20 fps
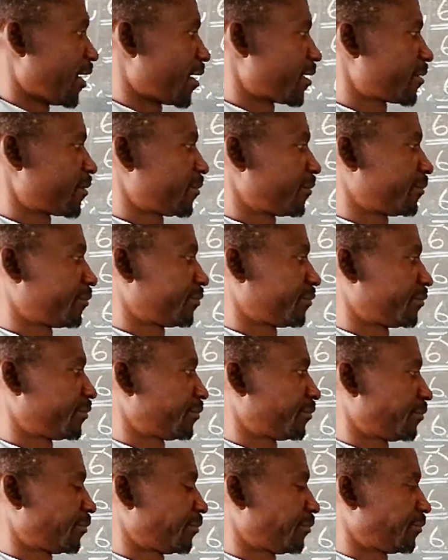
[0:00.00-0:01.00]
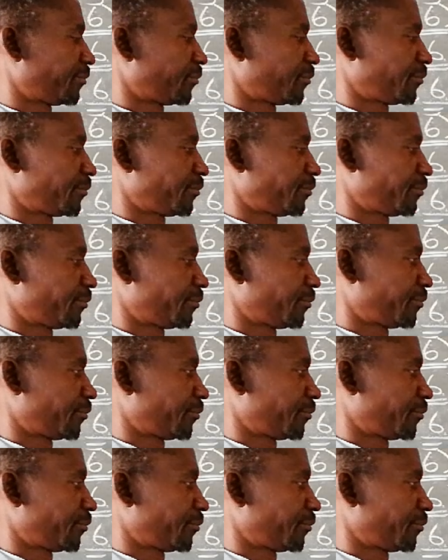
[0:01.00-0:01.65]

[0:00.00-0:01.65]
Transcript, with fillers: then three